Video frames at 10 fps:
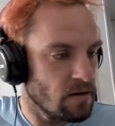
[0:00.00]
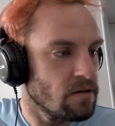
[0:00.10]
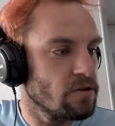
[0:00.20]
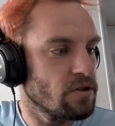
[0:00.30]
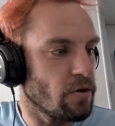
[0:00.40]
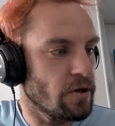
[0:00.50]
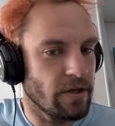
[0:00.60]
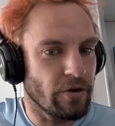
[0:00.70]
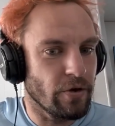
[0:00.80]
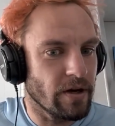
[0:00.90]
So can
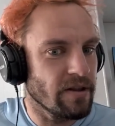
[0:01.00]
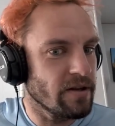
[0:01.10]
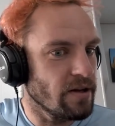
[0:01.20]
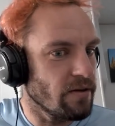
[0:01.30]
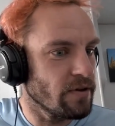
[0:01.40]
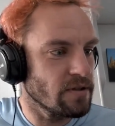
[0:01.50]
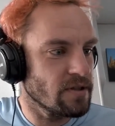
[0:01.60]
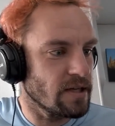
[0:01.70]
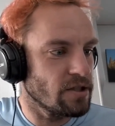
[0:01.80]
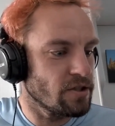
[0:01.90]
you hear the difference?
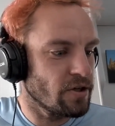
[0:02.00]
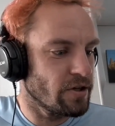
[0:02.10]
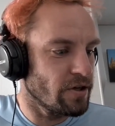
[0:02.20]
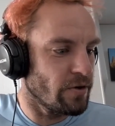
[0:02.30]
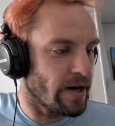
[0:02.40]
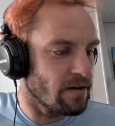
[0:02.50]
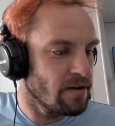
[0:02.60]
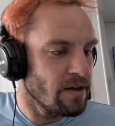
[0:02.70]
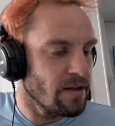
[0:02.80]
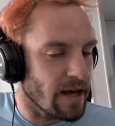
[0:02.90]
I just turned it around.
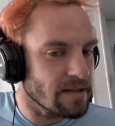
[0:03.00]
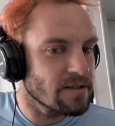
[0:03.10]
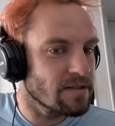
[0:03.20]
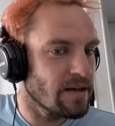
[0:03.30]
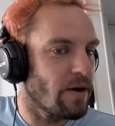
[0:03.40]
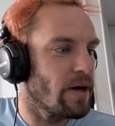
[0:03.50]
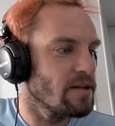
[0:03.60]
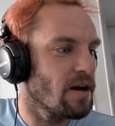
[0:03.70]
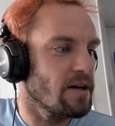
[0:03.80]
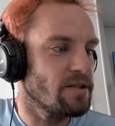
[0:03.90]
That's how I
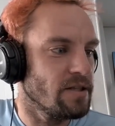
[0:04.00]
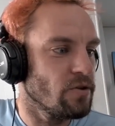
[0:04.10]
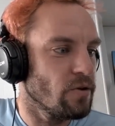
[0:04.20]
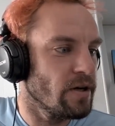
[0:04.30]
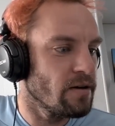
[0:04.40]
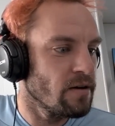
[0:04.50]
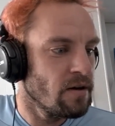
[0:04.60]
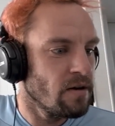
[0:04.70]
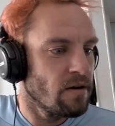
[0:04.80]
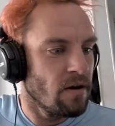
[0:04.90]
talked into it
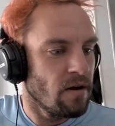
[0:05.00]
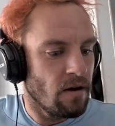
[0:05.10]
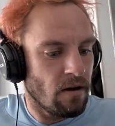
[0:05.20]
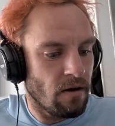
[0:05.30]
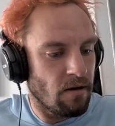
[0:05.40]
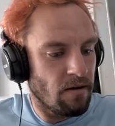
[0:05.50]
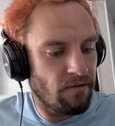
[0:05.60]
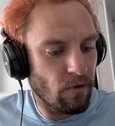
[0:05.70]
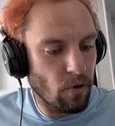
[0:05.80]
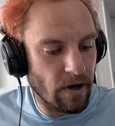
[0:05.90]

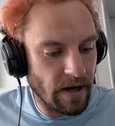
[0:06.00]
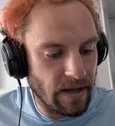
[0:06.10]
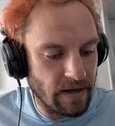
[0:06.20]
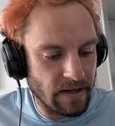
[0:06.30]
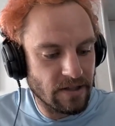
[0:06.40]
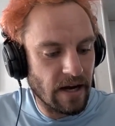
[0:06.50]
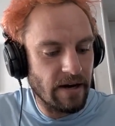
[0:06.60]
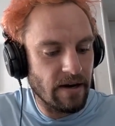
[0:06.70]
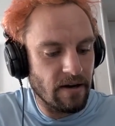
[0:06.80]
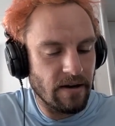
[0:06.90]
for an
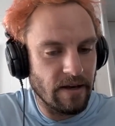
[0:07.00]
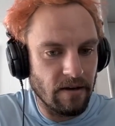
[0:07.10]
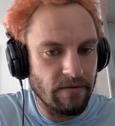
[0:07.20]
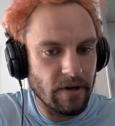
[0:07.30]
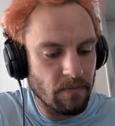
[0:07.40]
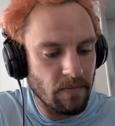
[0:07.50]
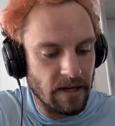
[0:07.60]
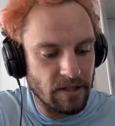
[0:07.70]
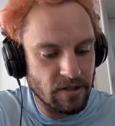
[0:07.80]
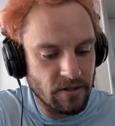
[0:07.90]
entire interview. I
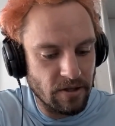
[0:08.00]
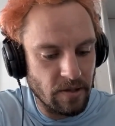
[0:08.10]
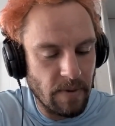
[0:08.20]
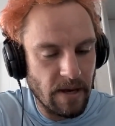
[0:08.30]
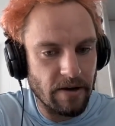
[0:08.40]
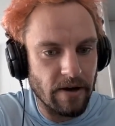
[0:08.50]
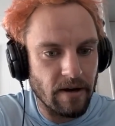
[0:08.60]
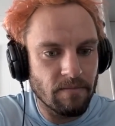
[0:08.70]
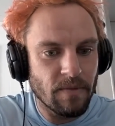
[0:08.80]
just turned it back around.